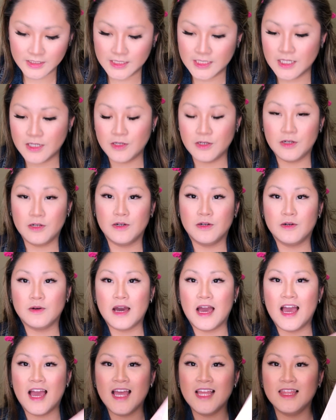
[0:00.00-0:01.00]
So
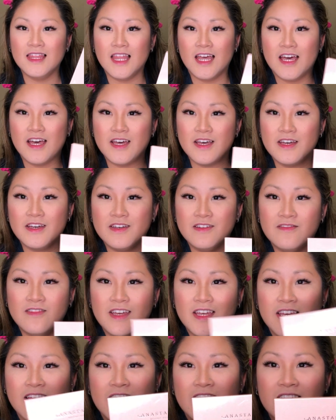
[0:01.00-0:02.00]
I love
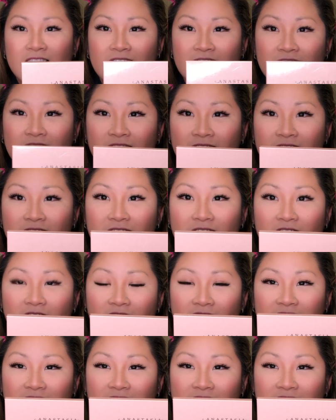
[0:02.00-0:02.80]
the